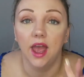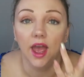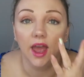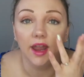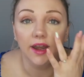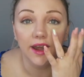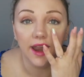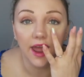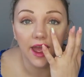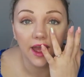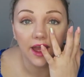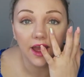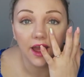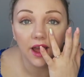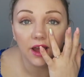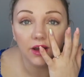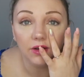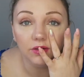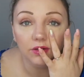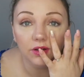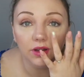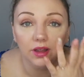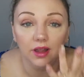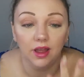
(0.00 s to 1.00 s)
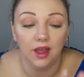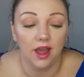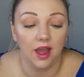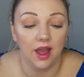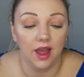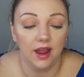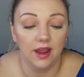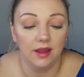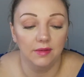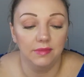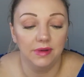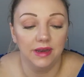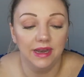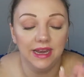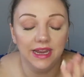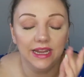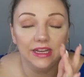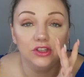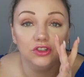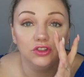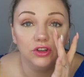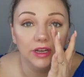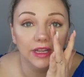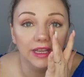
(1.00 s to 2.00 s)
And now I am
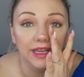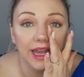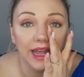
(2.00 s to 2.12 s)
literally